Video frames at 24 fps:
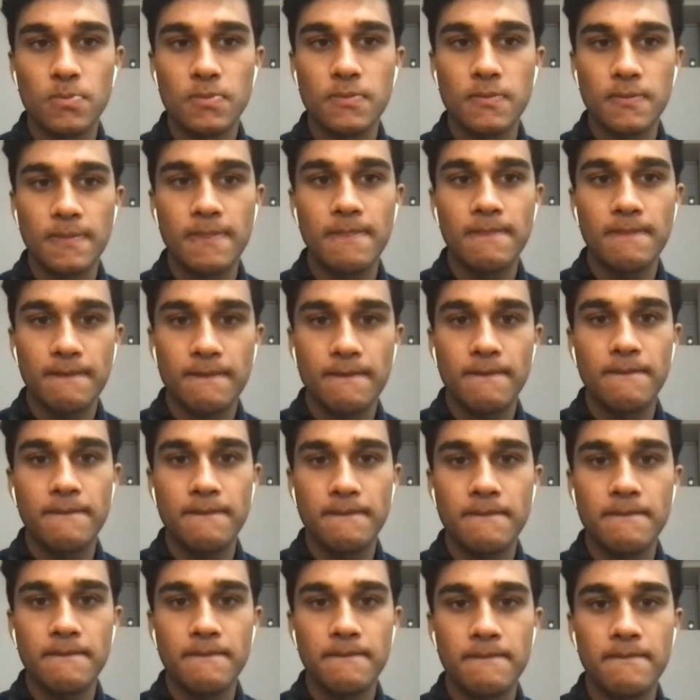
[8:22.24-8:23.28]

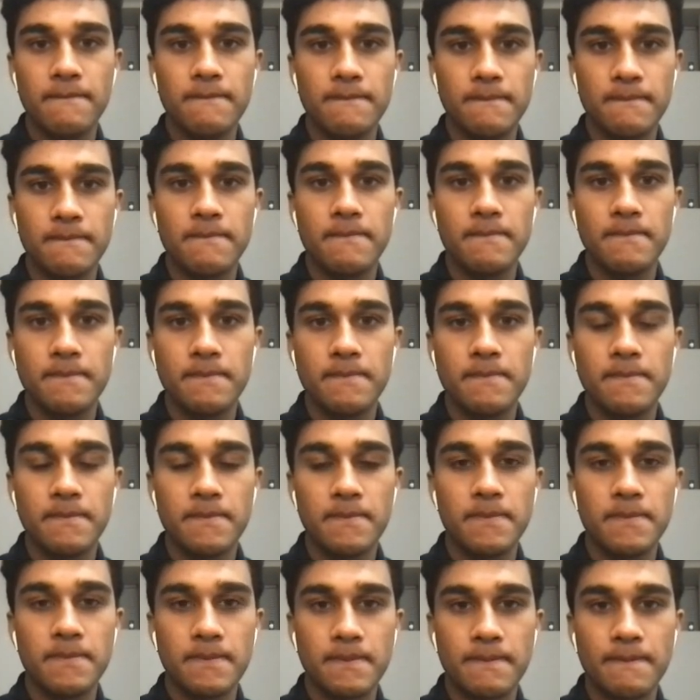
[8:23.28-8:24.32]

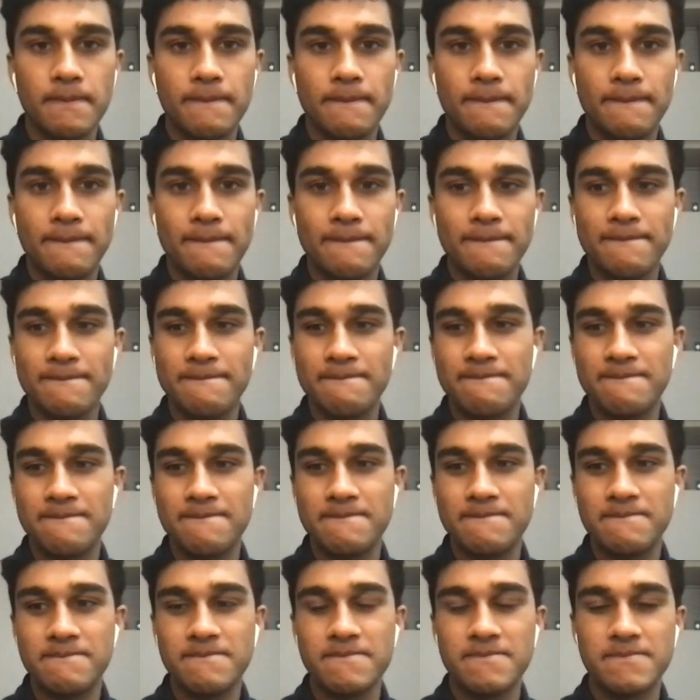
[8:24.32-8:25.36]

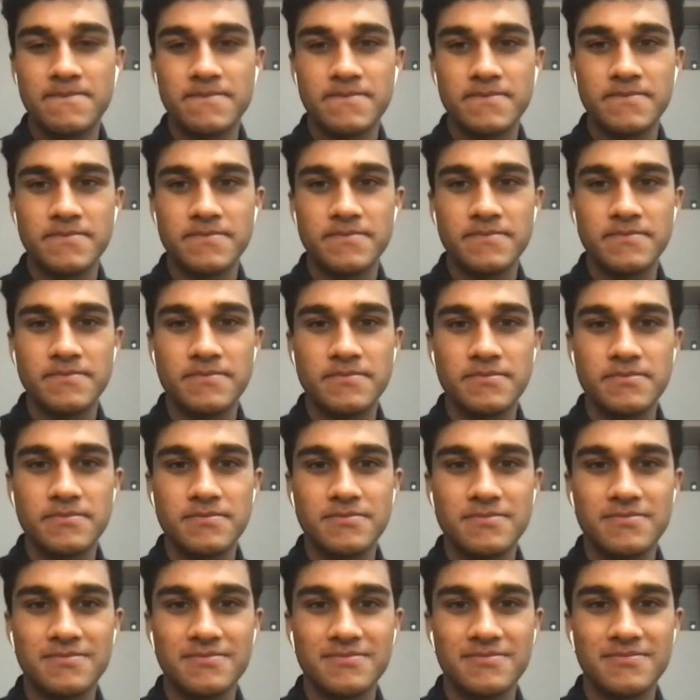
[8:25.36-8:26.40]

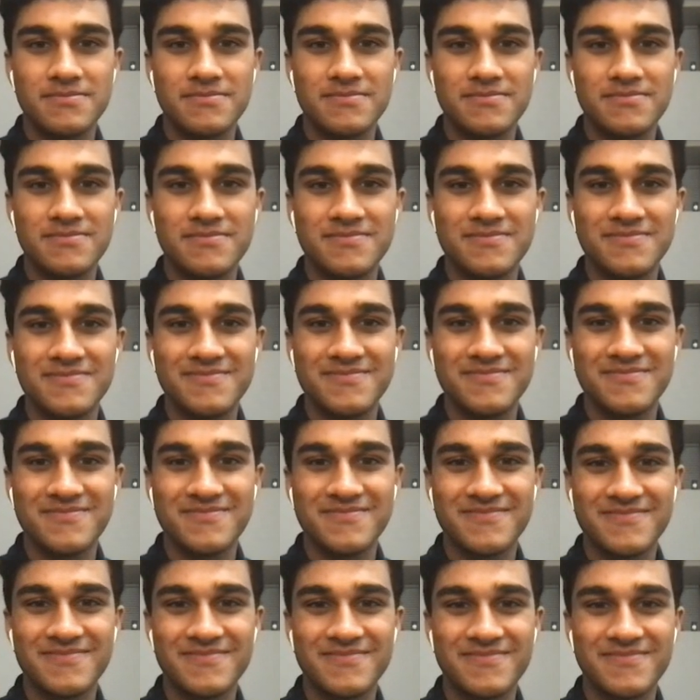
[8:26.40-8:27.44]

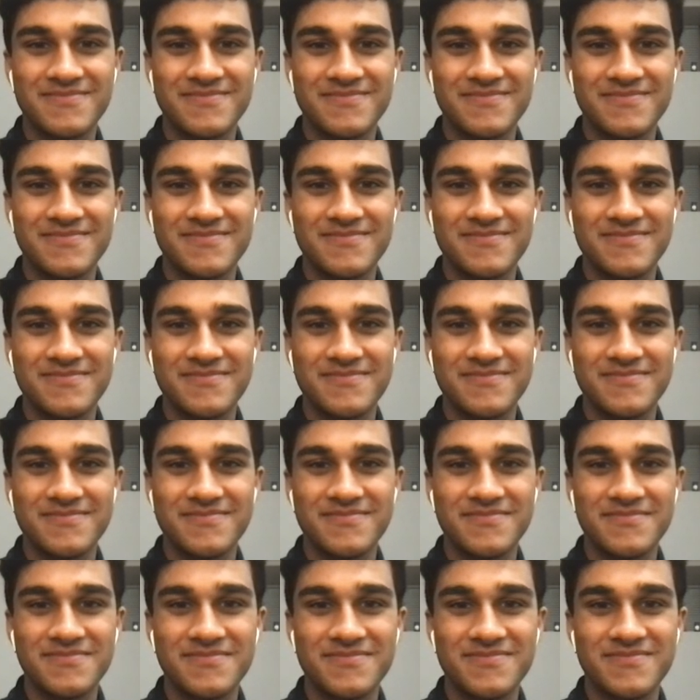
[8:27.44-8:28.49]

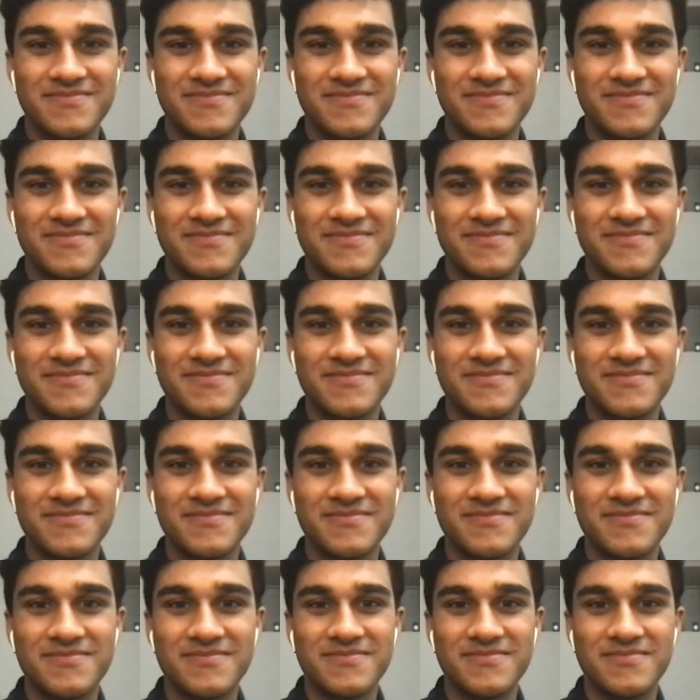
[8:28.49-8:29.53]

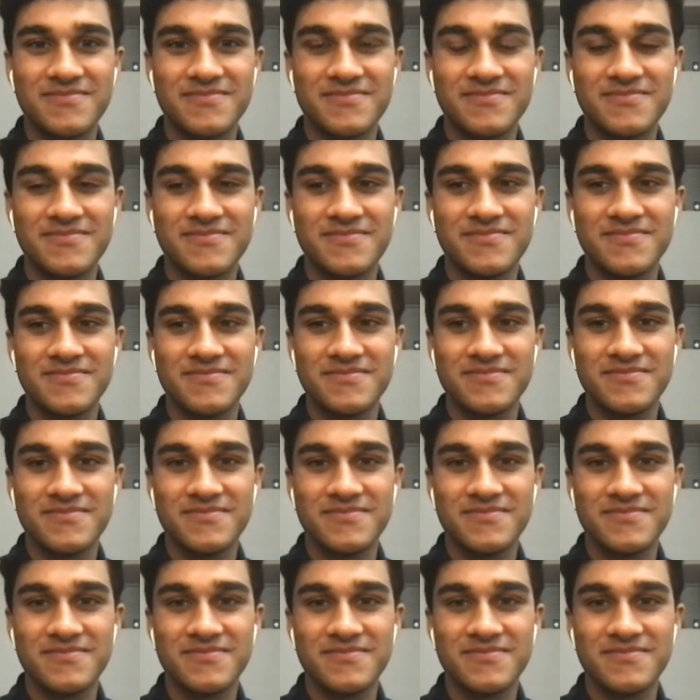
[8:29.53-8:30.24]
The person shown says nothing.